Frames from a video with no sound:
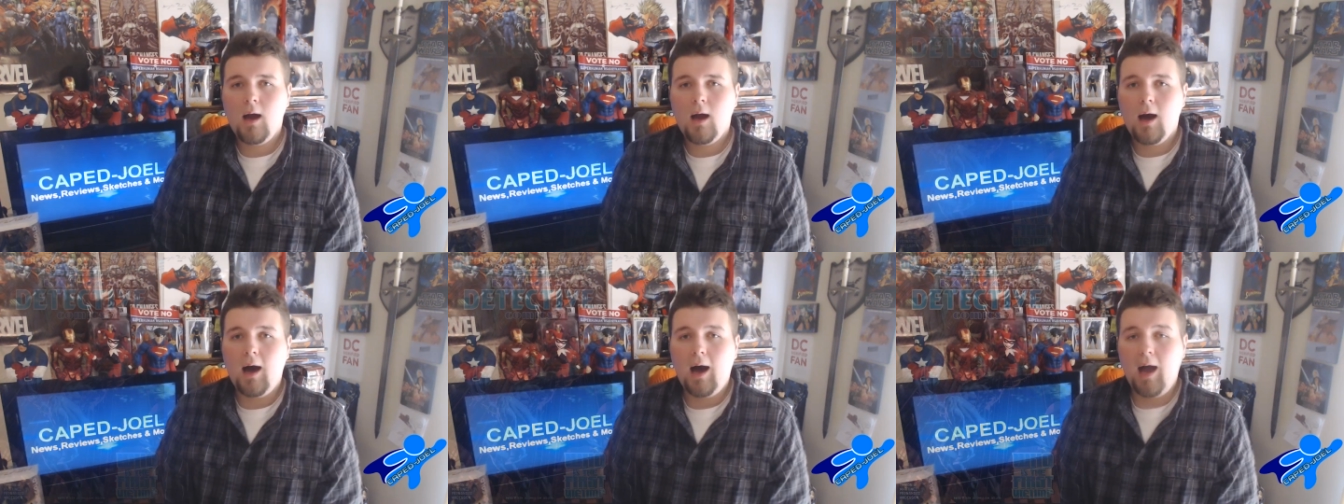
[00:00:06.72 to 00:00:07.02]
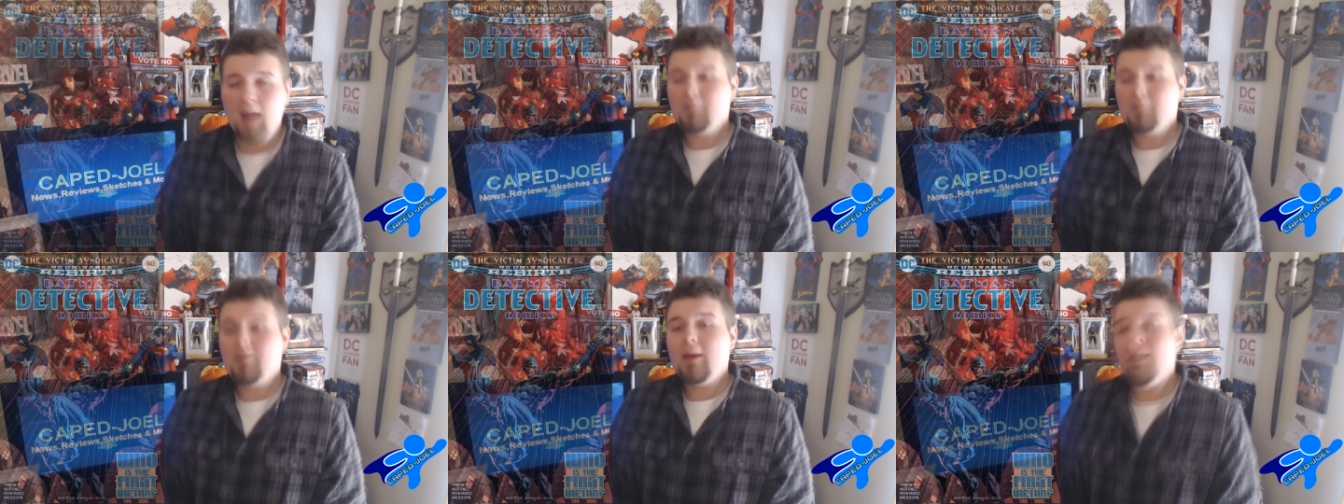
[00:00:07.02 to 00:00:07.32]

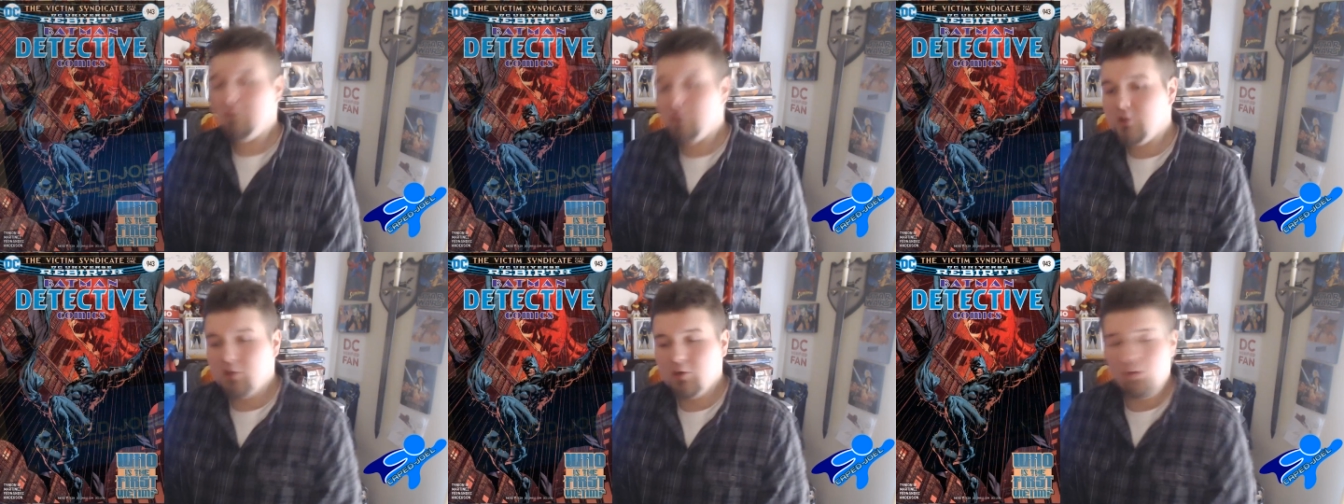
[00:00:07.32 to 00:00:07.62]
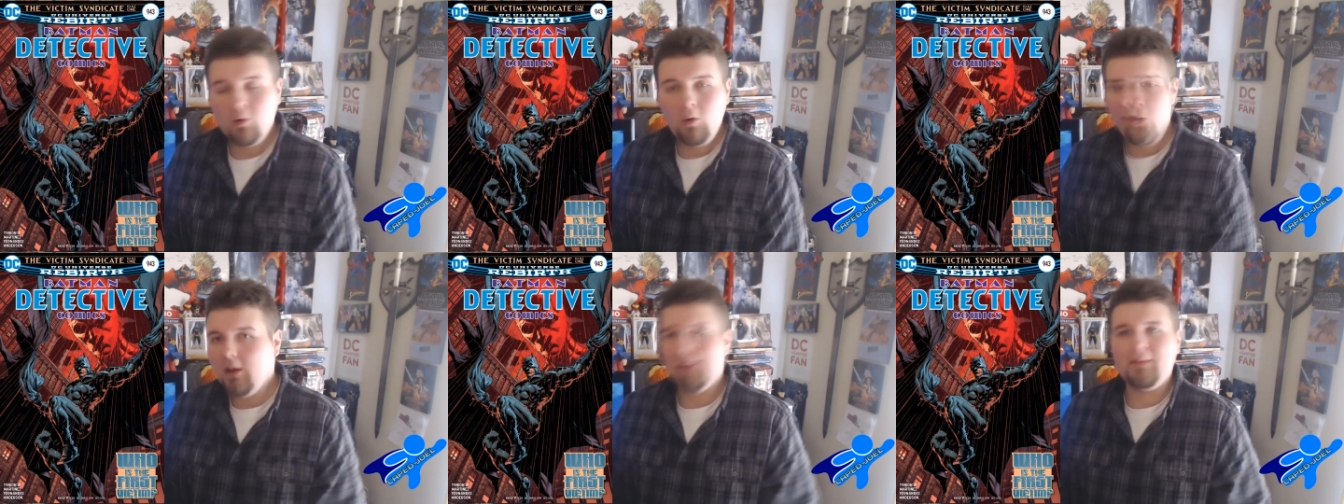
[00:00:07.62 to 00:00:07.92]
I'm Caped
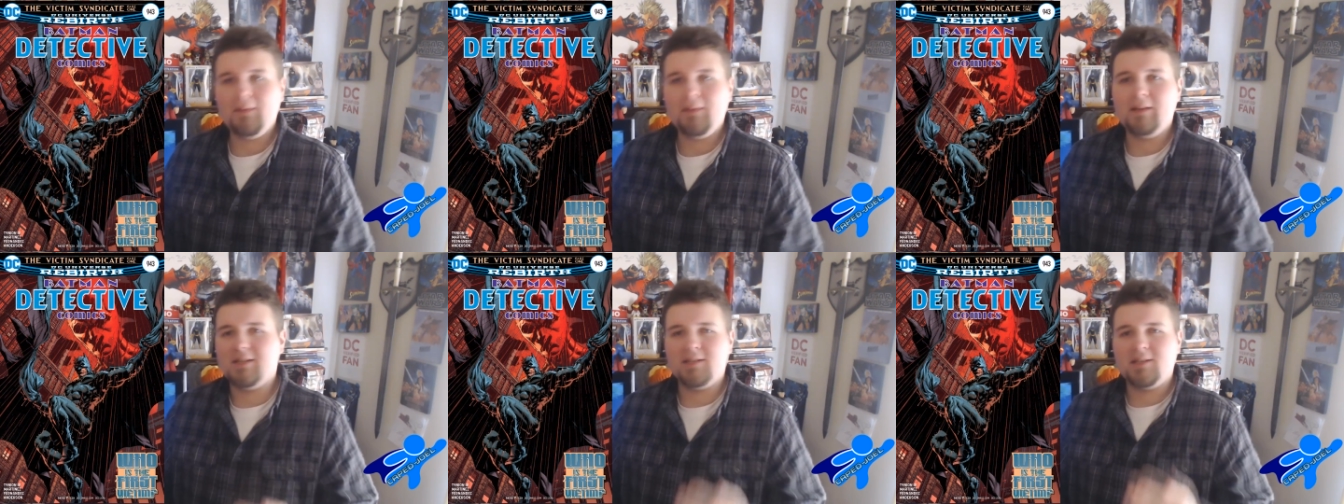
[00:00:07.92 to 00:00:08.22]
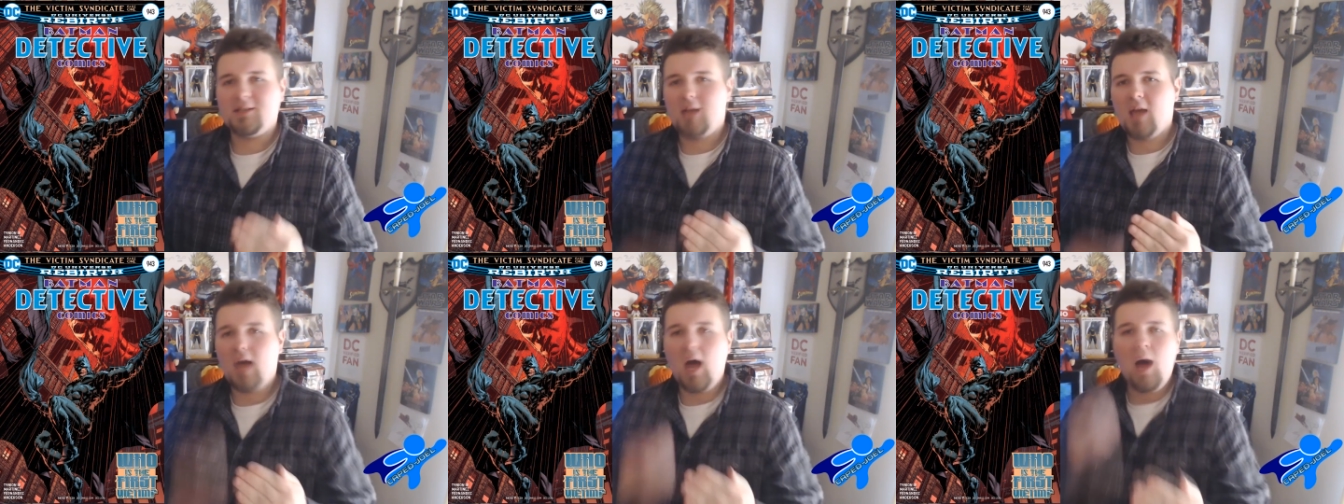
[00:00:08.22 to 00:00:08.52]
Joel, and this
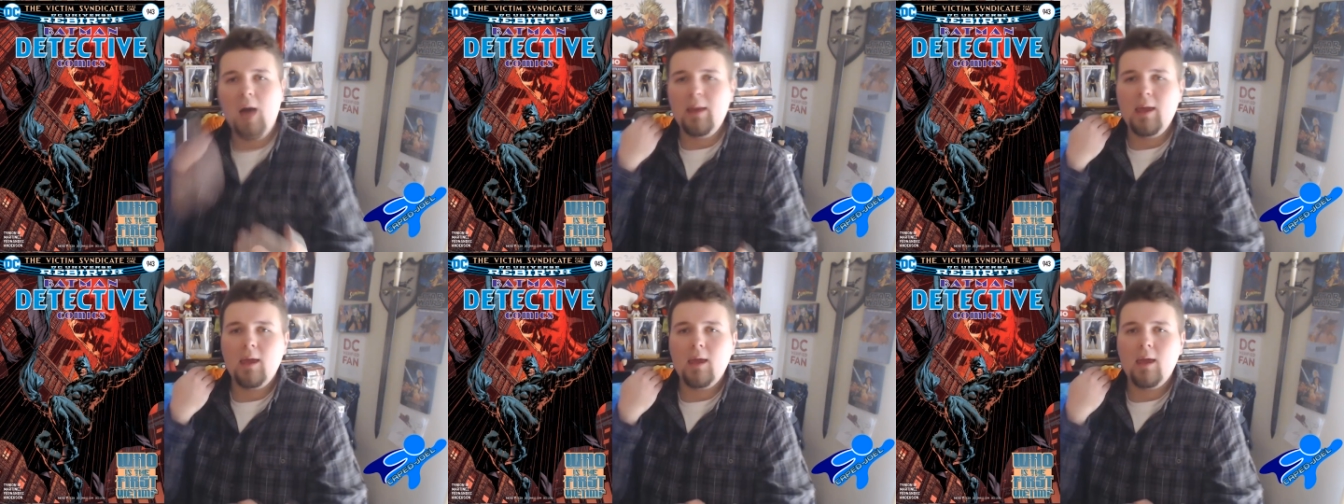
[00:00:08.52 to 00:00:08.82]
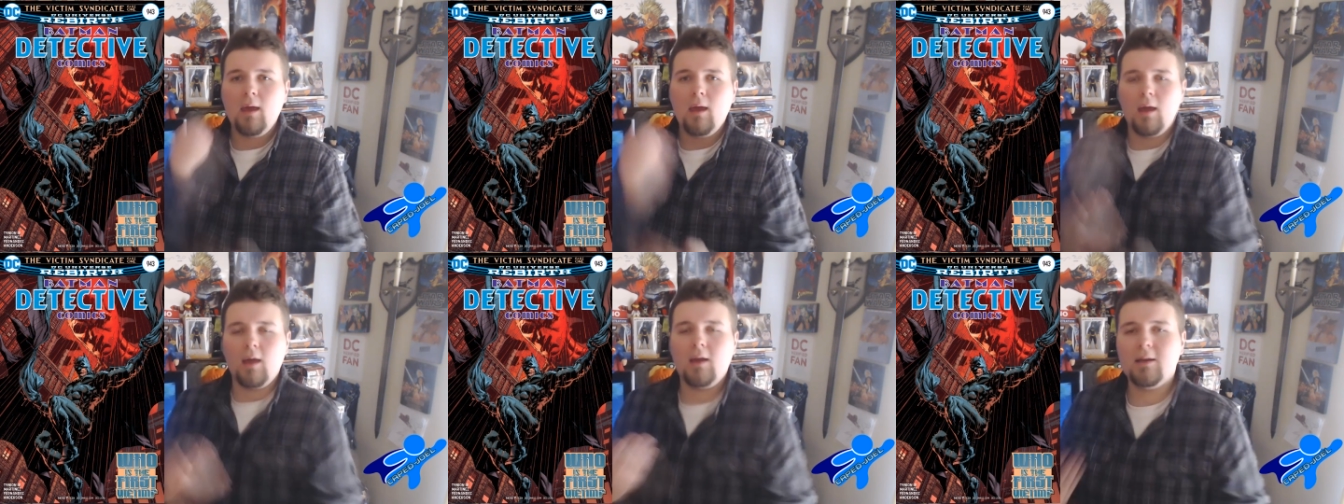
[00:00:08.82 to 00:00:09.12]
is Comic
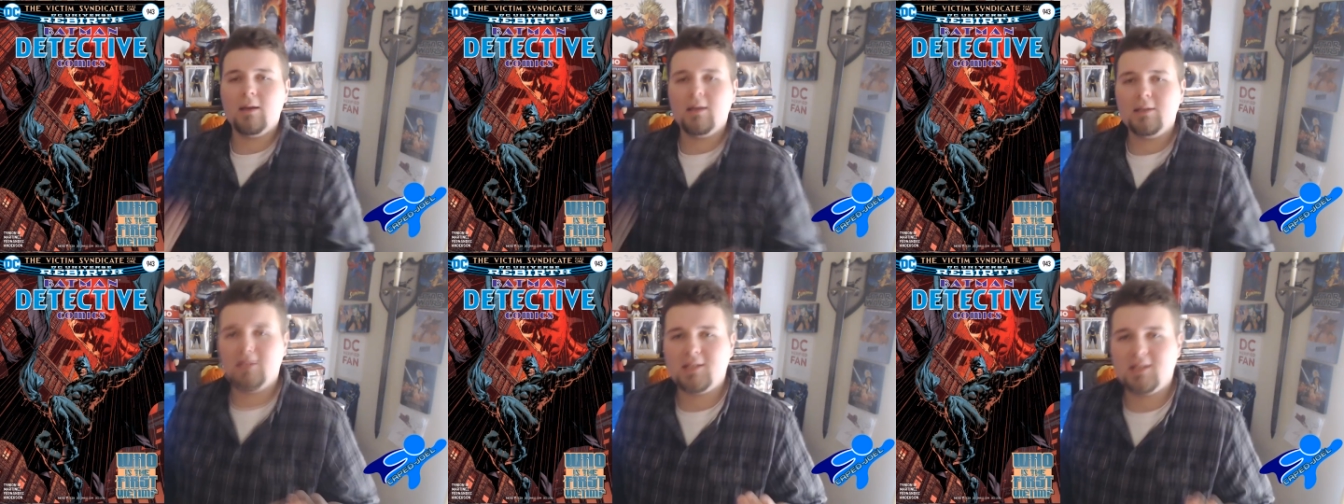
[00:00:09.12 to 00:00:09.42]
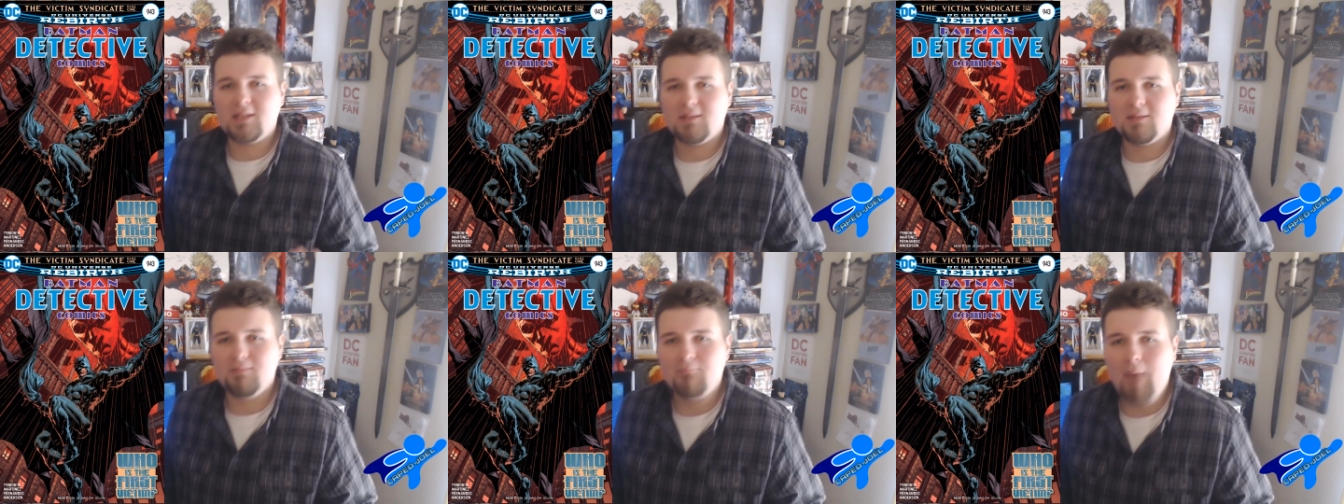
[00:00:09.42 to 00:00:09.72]

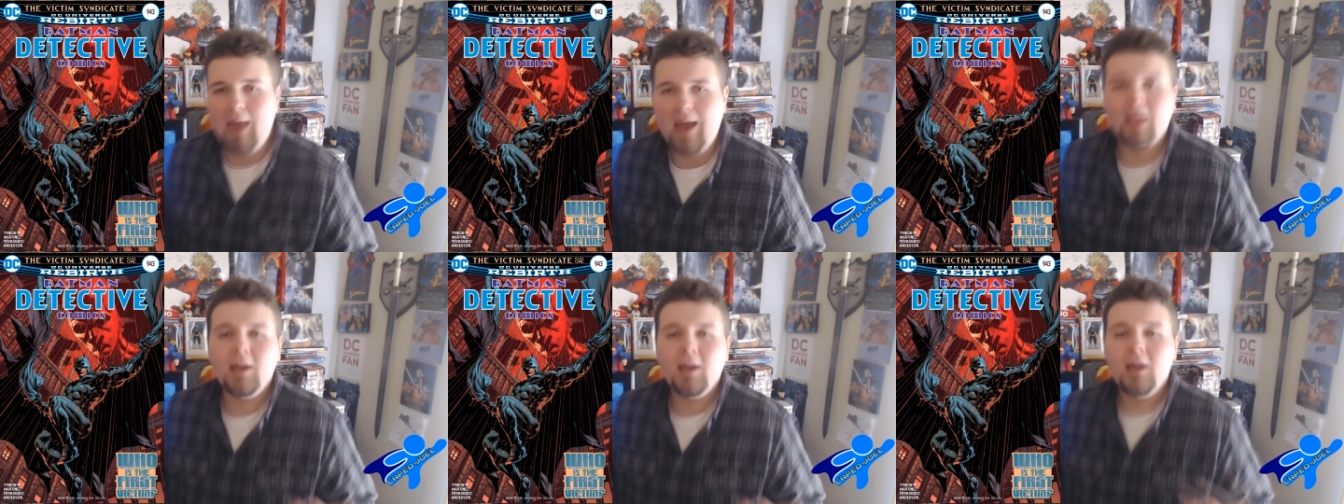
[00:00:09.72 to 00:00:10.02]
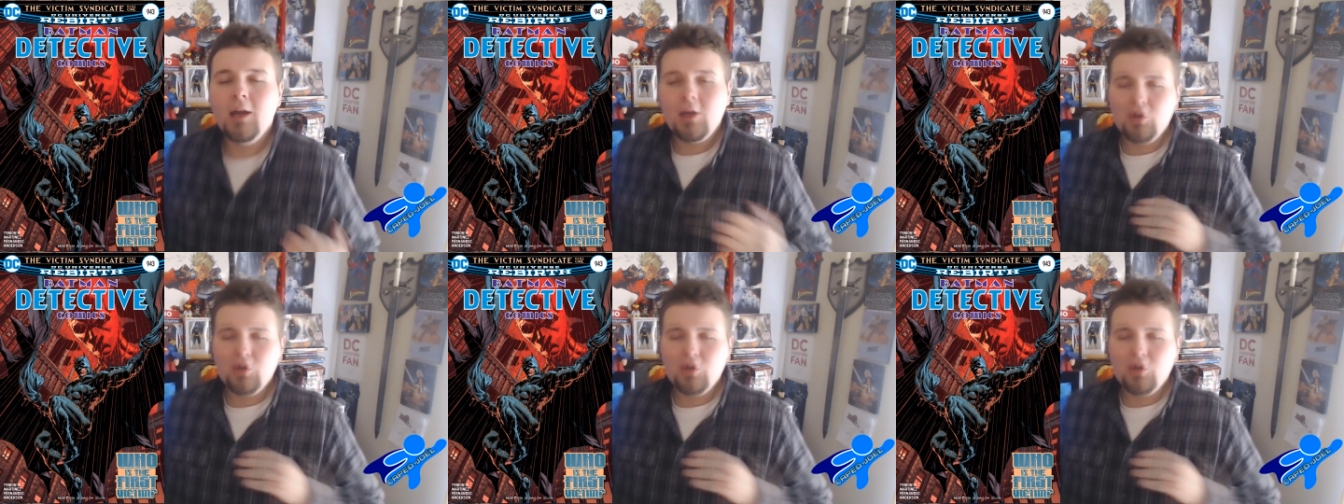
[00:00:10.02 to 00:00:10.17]
Smack,